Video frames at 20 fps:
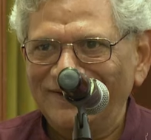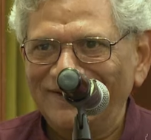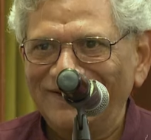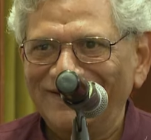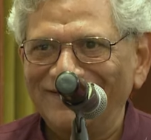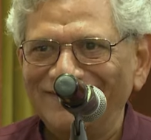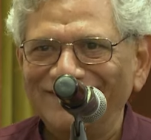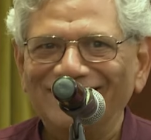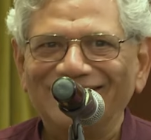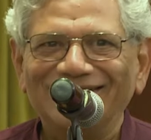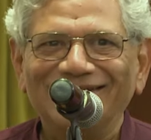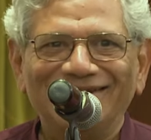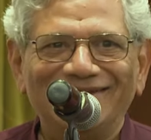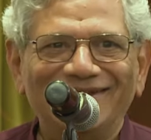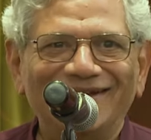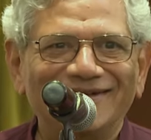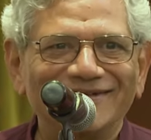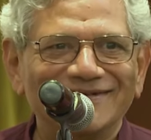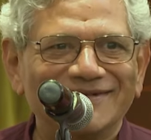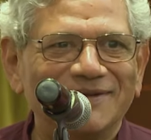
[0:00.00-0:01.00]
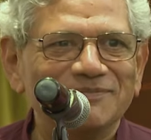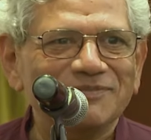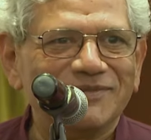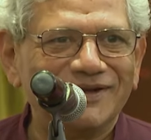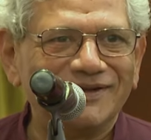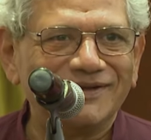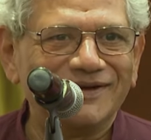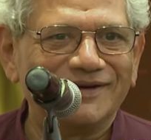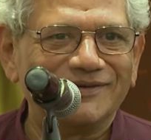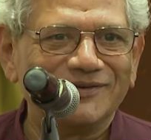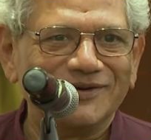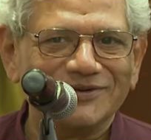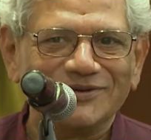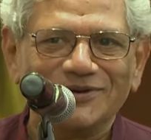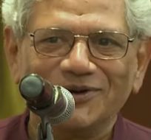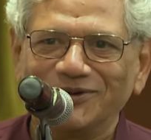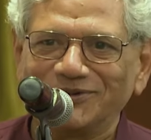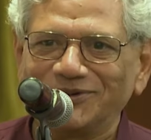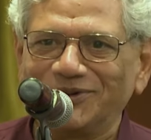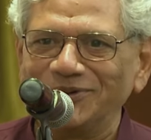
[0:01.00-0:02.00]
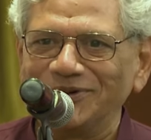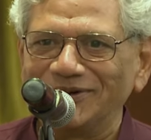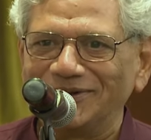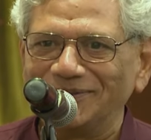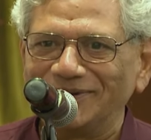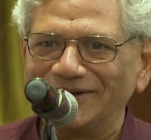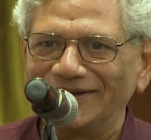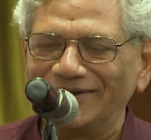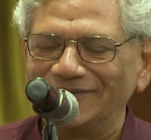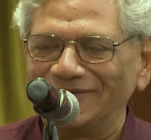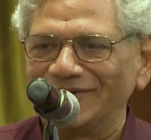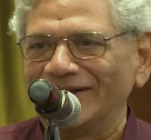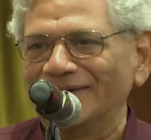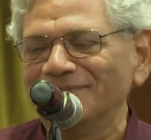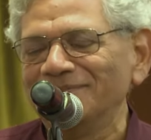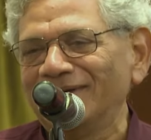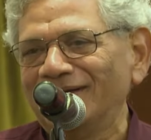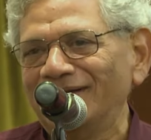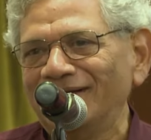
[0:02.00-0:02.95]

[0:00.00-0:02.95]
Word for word: and that is something that is not going to be given up.